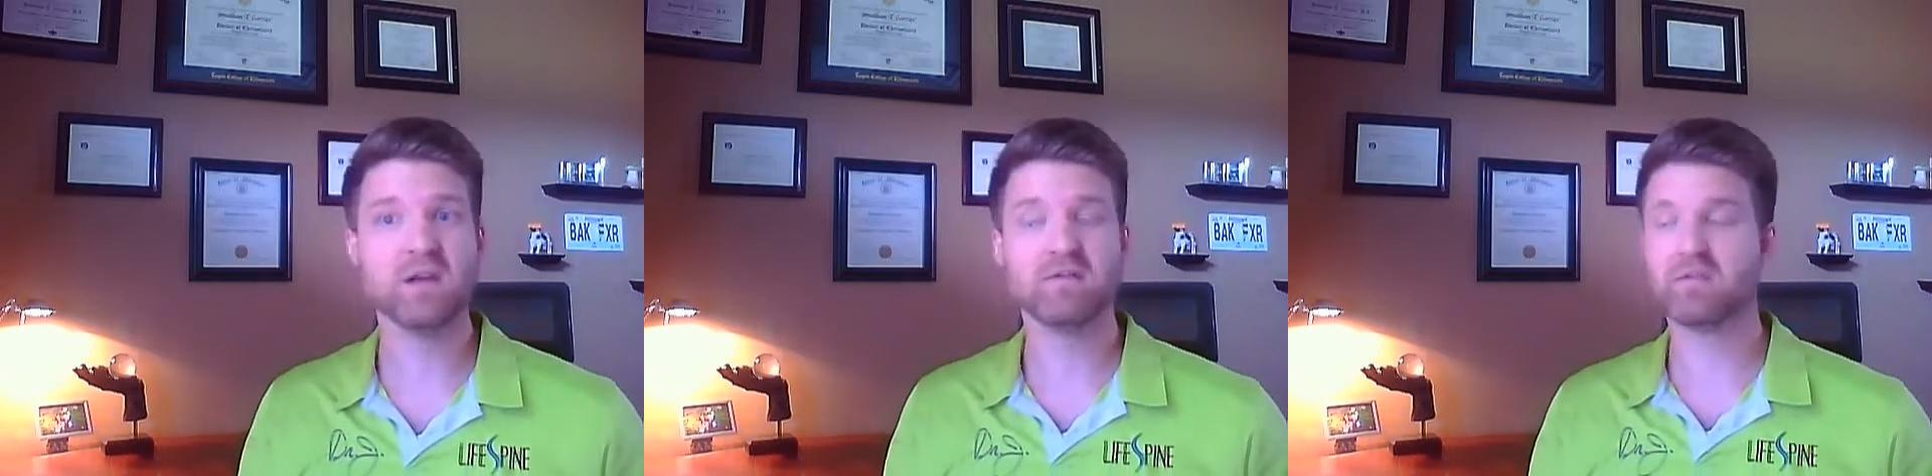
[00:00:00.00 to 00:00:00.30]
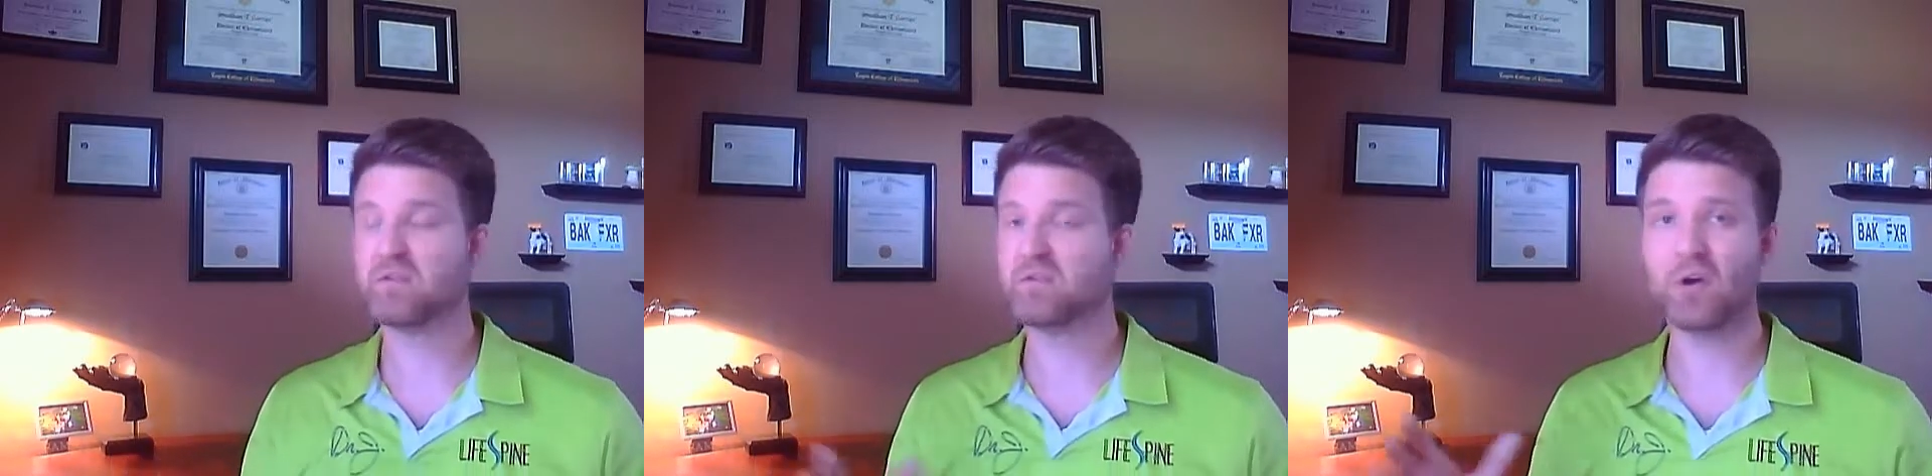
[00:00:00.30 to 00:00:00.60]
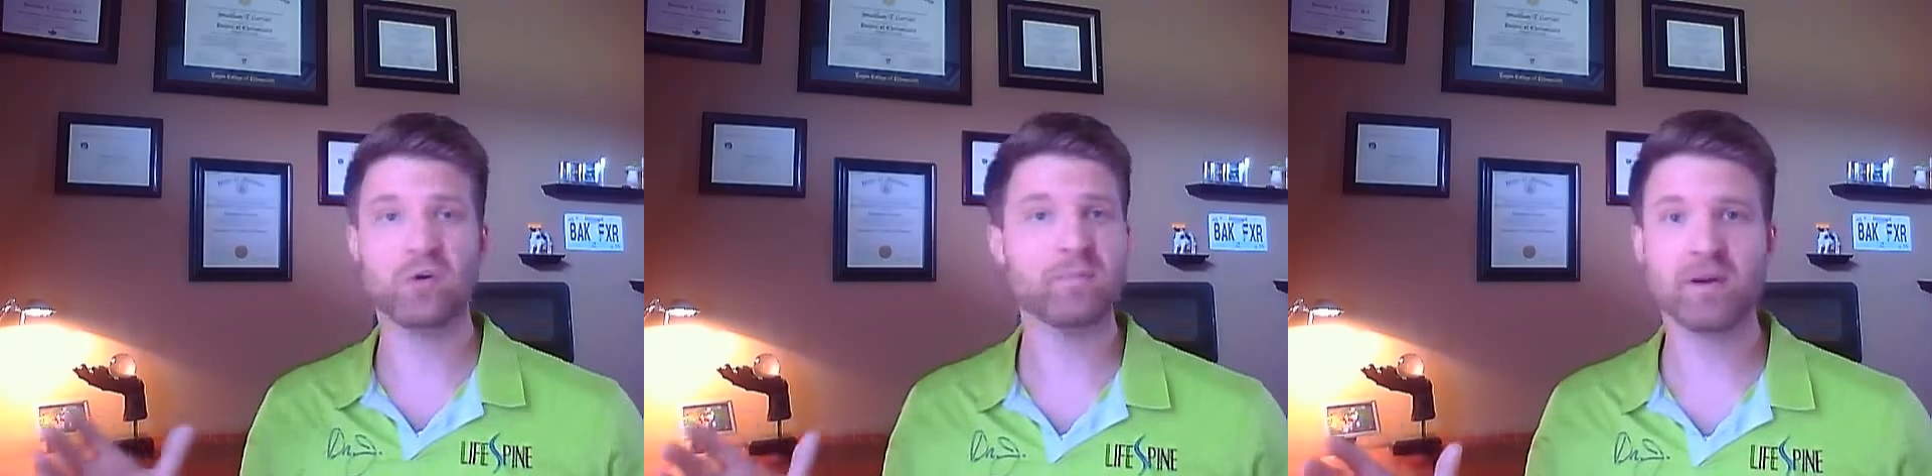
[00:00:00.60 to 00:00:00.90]
for
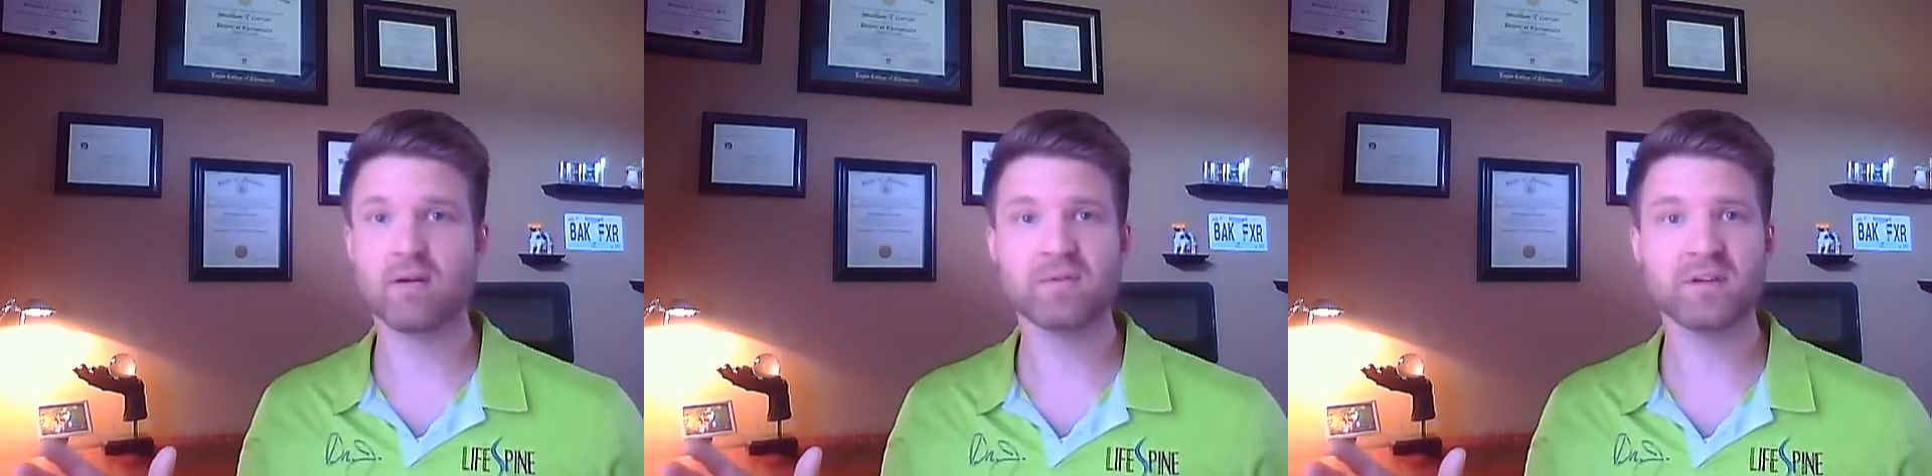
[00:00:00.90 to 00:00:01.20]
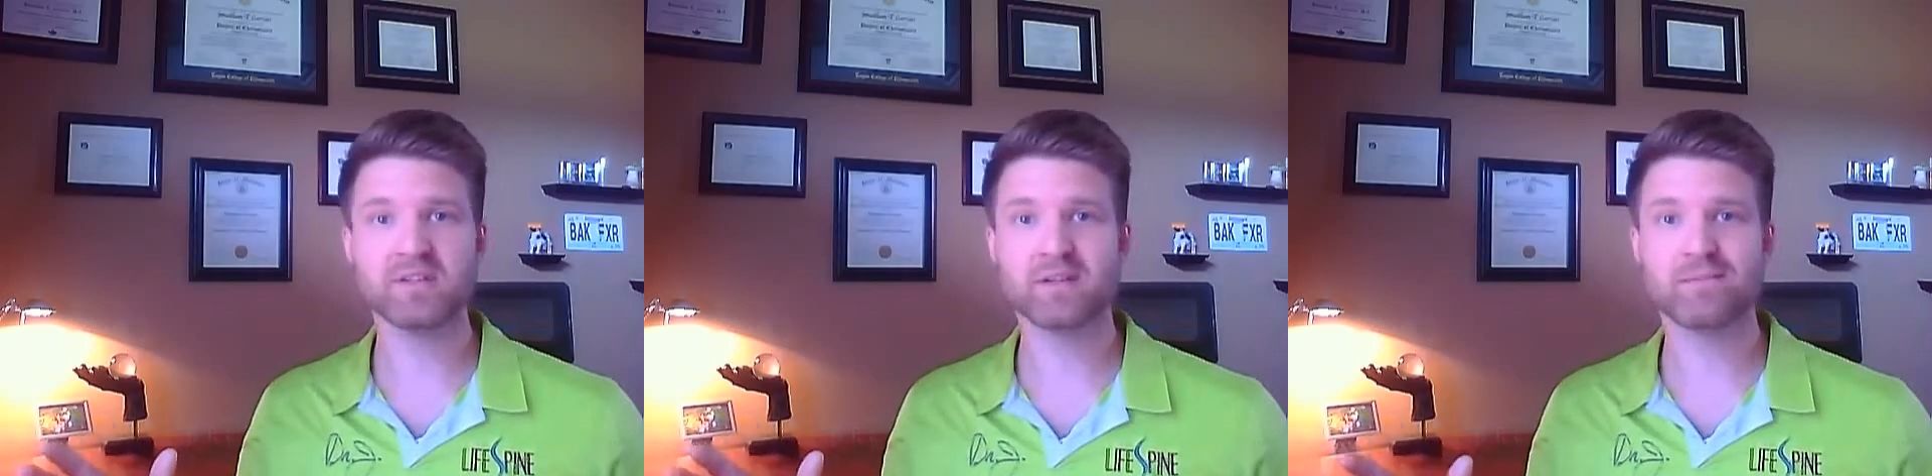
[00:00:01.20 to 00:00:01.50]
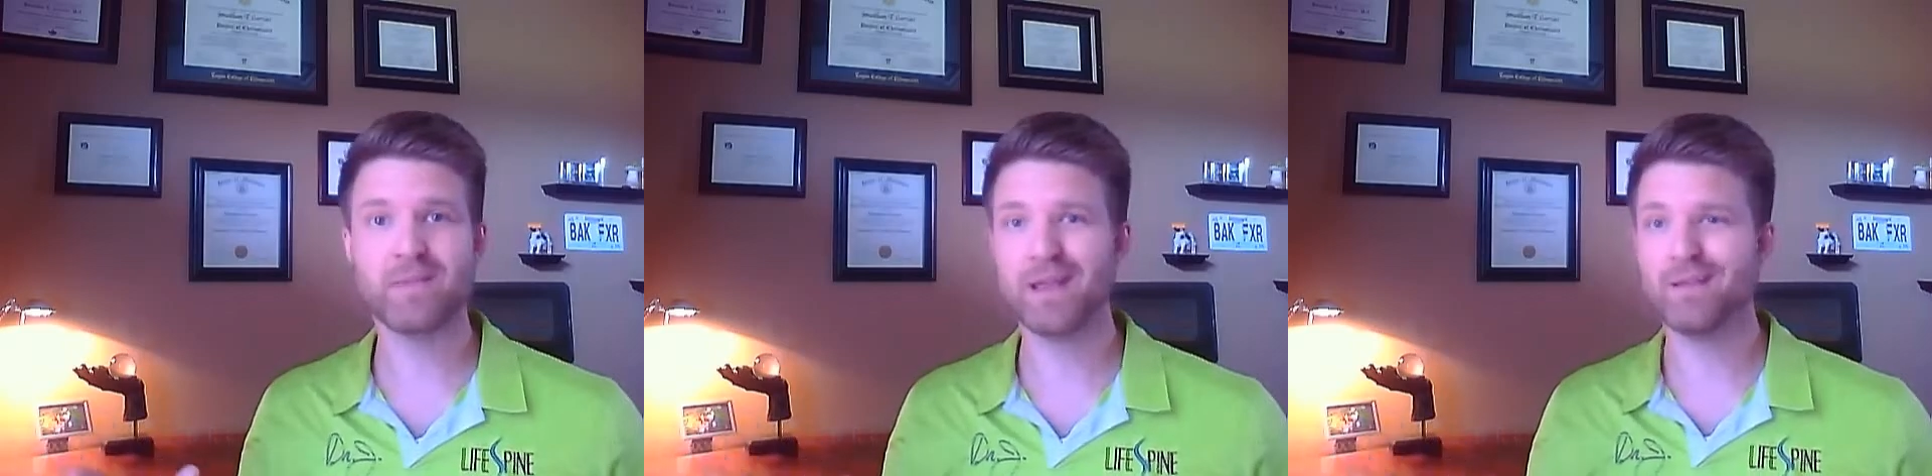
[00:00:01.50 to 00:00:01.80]
no apparent reason.